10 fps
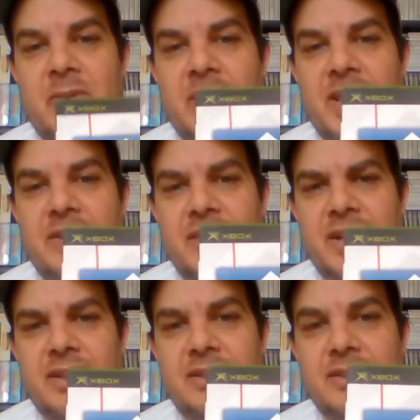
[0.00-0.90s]
we get
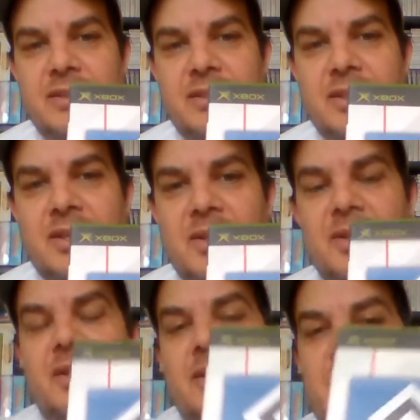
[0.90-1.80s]
that.
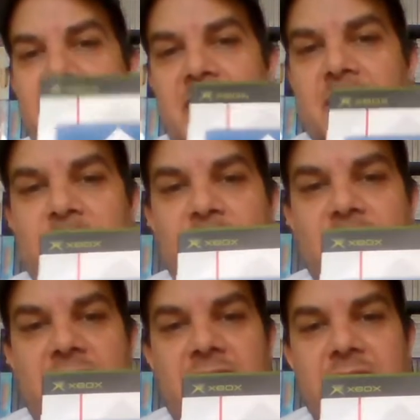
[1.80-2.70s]
An
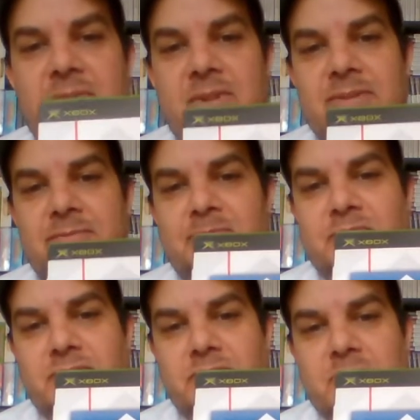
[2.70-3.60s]
Xbox game,
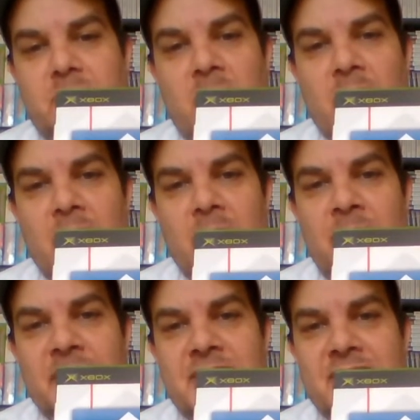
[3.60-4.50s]

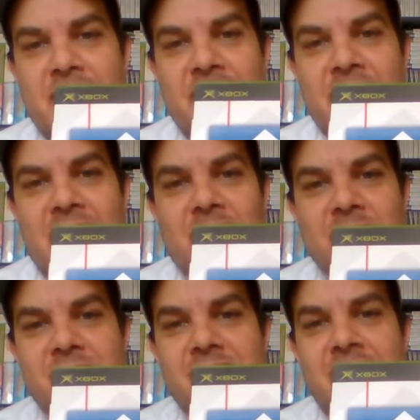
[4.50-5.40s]
but there's nothing
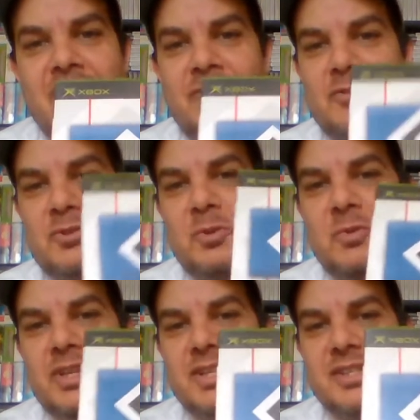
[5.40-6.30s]
else. Like, if you
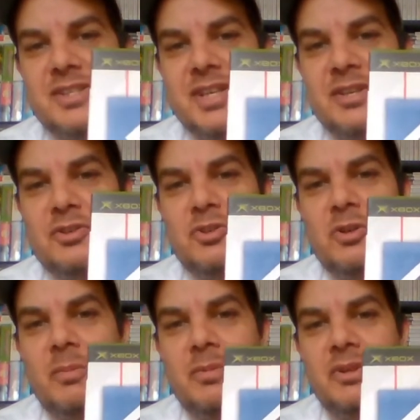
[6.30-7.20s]
saw this in the
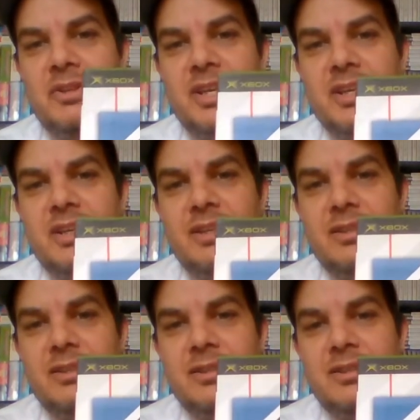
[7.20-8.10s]
shop, you'd think,
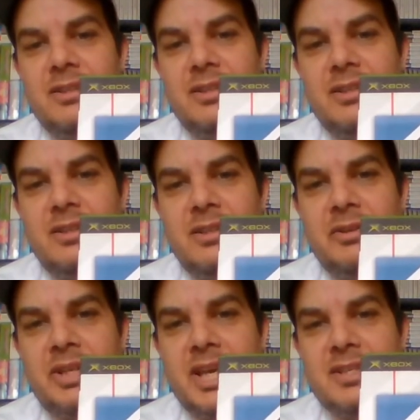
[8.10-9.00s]

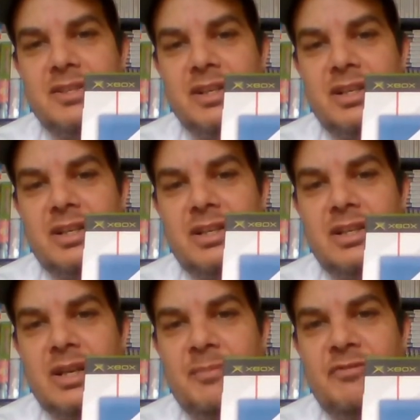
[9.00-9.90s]
okay, it's a
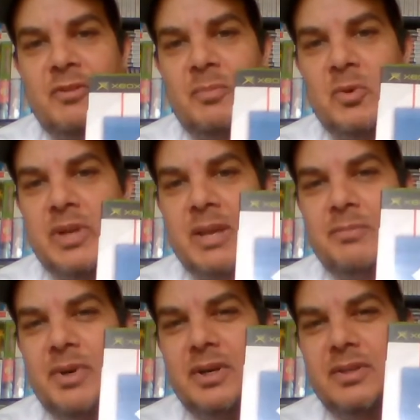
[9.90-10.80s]
club football game,
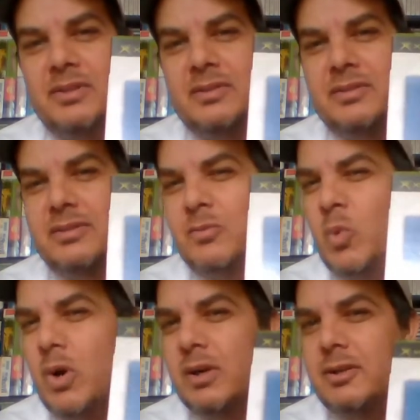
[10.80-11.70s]
but
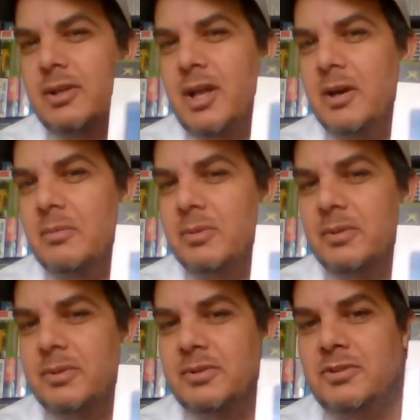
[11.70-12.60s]
what club?
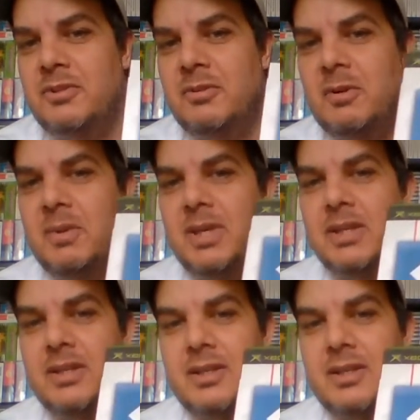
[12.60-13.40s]
You know what I mean?